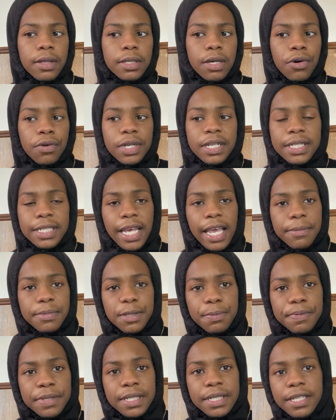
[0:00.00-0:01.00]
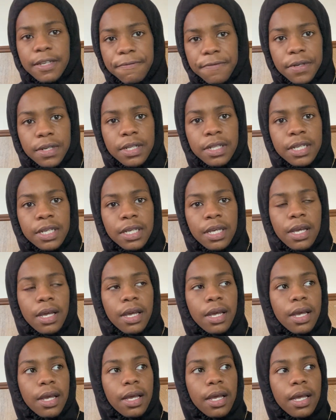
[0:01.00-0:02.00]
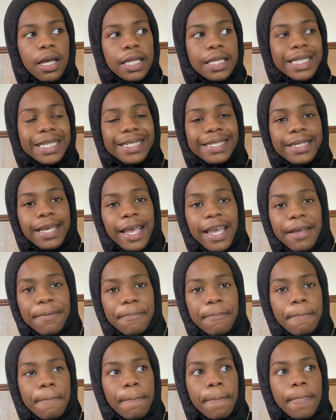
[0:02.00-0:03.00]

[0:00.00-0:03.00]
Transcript: on the tape specifically, the tape,